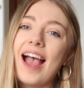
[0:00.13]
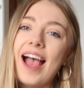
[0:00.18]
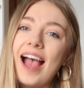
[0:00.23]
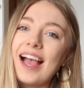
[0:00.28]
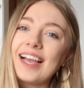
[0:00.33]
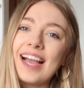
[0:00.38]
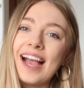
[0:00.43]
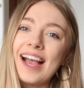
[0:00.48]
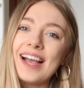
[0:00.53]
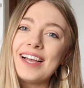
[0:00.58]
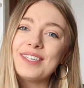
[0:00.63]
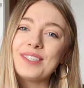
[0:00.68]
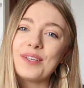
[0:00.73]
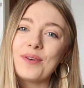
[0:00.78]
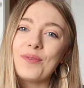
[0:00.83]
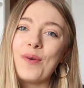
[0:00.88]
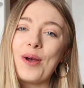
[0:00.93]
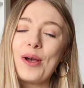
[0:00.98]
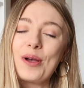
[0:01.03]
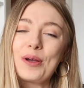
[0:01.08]
Hi guys,
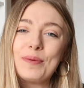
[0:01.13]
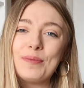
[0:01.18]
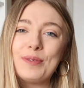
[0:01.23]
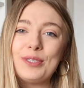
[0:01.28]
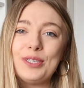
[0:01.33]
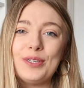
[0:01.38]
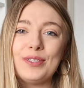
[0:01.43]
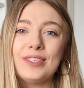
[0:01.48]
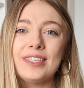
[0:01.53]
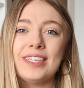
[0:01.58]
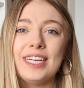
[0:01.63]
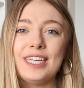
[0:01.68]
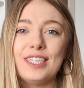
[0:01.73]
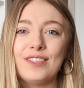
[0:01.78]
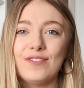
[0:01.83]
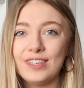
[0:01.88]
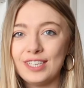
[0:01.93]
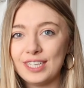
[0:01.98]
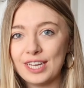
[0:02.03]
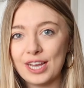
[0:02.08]
welcome to today's
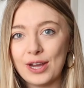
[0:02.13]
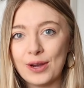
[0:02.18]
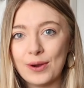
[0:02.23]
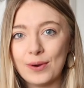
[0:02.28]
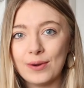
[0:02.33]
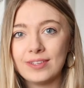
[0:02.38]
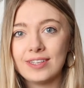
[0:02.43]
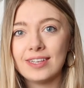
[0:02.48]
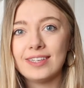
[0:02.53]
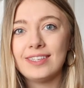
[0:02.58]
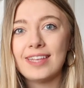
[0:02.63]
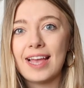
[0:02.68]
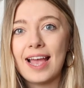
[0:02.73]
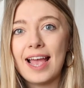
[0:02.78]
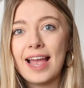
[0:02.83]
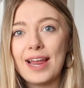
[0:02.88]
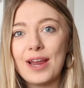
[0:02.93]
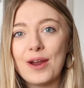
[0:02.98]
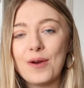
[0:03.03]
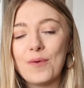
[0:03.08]
video.
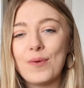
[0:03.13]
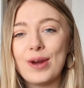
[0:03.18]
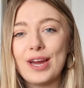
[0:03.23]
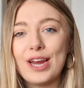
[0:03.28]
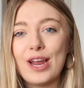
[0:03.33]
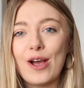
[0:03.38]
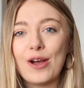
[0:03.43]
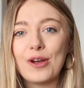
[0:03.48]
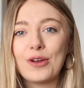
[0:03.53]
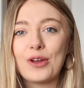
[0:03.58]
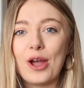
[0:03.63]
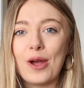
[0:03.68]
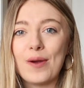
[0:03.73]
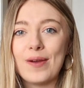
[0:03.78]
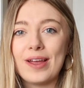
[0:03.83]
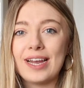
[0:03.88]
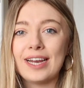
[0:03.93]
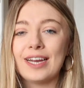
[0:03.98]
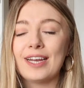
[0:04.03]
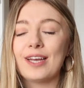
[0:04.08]
Today we are
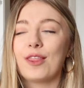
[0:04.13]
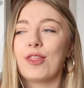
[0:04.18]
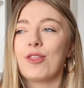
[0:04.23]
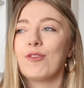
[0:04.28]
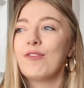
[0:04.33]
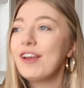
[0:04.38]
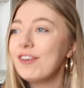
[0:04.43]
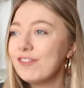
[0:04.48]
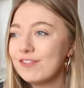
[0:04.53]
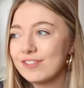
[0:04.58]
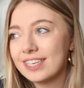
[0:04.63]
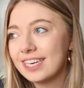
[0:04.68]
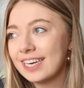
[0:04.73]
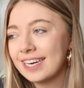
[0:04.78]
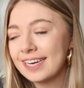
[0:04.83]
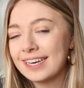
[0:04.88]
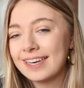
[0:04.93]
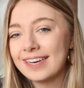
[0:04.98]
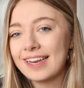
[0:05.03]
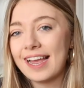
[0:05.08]
going
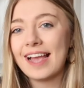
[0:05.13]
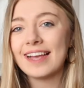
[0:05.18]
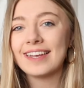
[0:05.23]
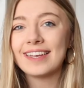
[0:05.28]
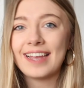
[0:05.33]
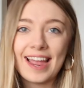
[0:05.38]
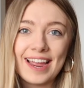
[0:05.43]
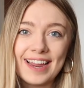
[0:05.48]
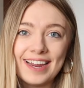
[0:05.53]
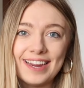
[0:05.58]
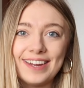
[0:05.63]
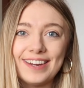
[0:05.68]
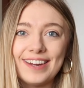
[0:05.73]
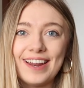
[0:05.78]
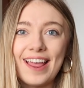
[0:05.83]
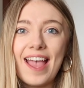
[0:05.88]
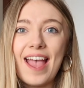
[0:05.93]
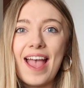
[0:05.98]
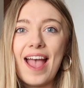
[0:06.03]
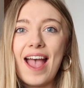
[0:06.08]
thrifting
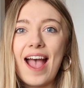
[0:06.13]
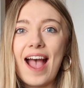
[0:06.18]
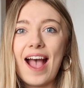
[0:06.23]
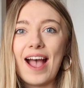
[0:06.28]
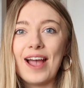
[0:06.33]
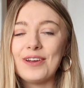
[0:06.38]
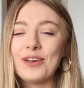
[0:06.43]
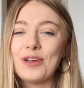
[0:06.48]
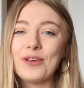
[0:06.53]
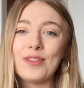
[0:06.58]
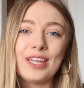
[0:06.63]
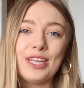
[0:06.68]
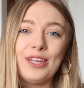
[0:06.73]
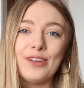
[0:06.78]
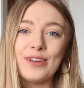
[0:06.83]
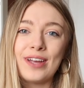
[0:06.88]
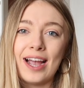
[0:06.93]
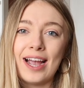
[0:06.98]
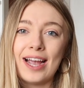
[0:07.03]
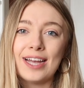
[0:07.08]
again. I know that
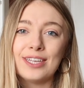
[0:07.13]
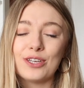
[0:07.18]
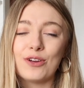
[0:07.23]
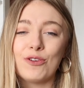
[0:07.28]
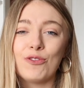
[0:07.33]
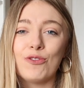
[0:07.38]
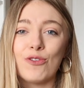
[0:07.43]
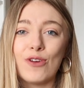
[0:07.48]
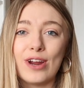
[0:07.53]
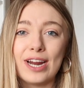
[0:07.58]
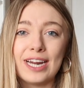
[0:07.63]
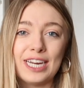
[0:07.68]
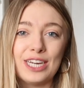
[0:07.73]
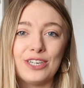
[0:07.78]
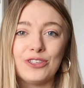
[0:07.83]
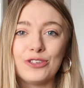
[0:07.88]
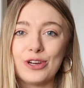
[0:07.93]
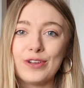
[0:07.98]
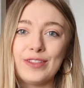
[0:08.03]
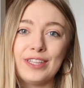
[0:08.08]
you guys are really
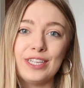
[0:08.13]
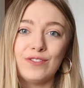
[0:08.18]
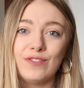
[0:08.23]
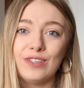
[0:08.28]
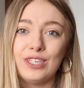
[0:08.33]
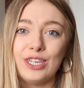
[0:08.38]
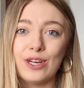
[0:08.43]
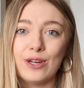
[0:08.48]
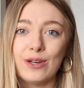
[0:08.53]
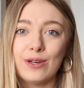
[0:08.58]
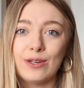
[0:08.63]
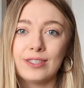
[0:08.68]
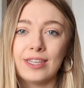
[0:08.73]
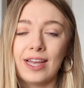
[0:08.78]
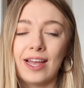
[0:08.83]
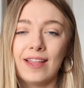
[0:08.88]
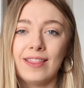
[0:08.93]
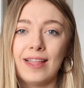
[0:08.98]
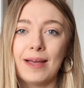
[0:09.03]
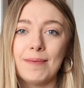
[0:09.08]
enjoying these videos
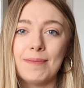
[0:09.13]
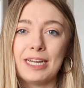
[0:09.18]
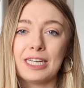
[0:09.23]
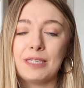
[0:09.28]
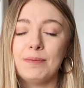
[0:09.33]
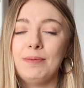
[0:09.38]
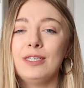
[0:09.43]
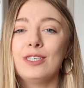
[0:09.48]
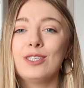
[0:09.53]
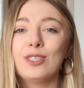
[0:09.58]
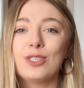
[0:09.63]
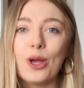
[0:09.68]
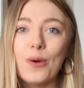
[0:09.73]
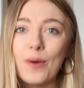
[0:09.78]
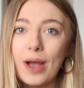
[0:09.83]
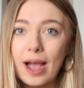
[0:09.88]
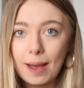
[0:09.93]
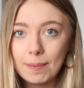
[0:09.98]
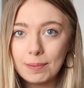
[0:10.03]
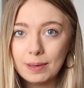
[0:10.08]
and that makes me so
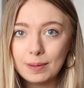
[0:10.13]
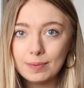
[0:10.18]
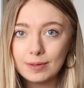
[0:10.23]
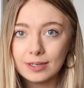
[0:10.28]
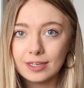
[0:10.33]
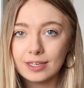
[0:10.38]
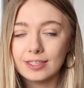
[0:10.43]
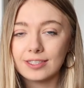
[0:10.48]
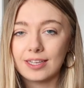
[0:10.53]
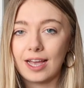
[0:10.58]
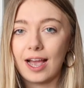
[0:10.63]
happy because